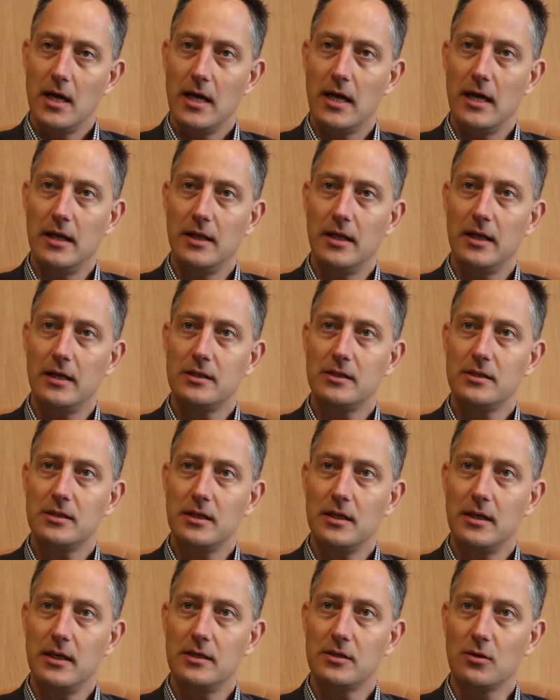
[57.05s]
And this
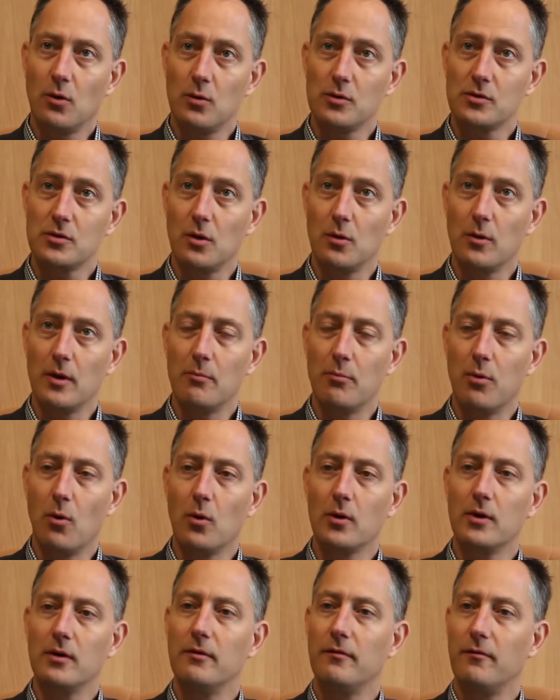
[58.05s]
is also
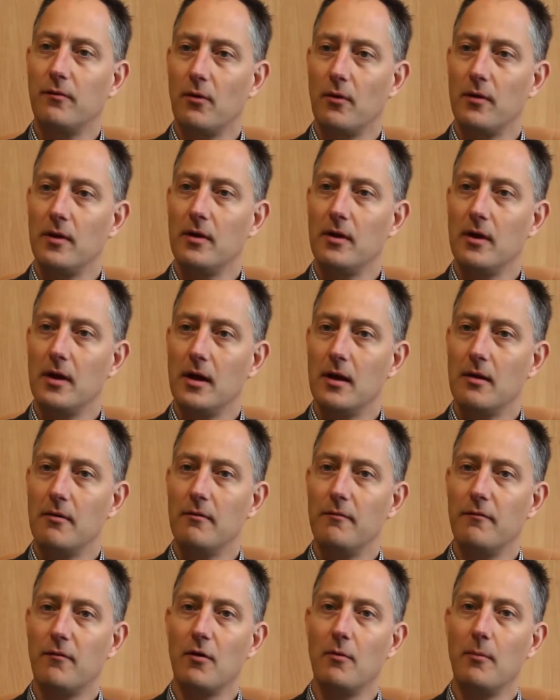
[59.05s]
important for the
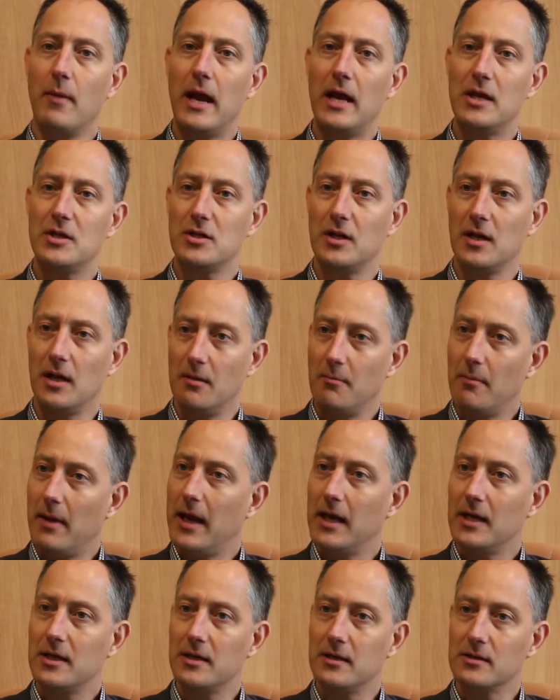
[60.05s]
formation and
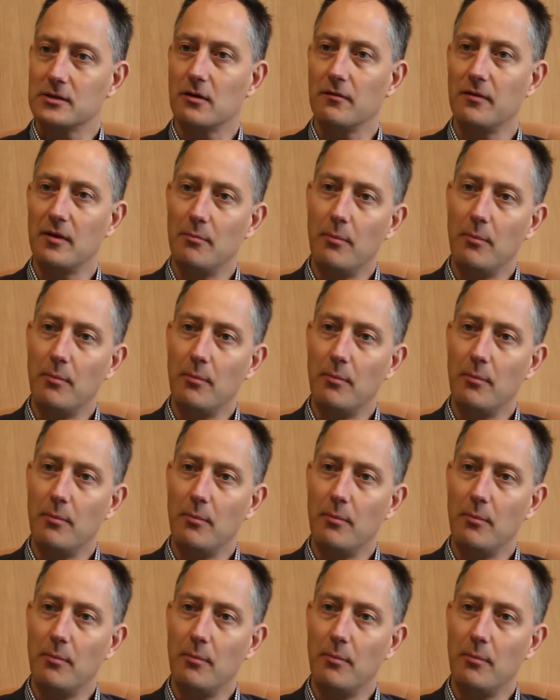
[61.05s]
maintenance of